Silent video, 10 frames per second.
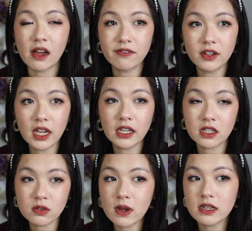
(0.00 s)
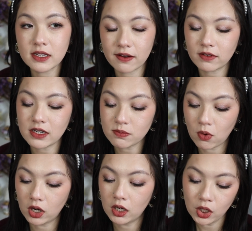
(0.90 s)
I feel like this one is definitely
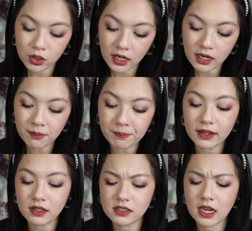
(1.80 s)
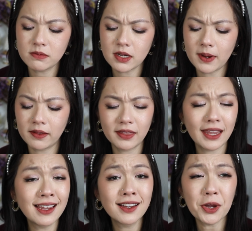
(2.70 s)
smaller looking, but at the same time
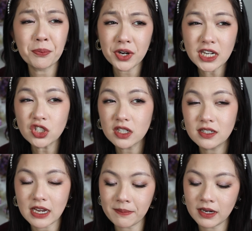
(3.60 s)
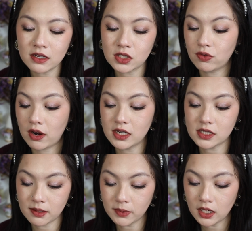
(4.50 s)
I'm pretty sure the diameter is very
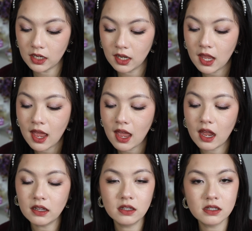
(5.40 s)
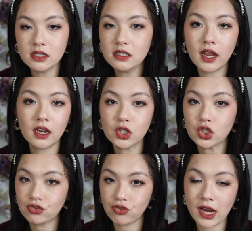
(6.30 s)
similar, and this is like a
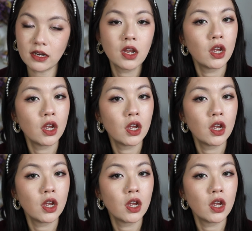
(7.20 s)
straight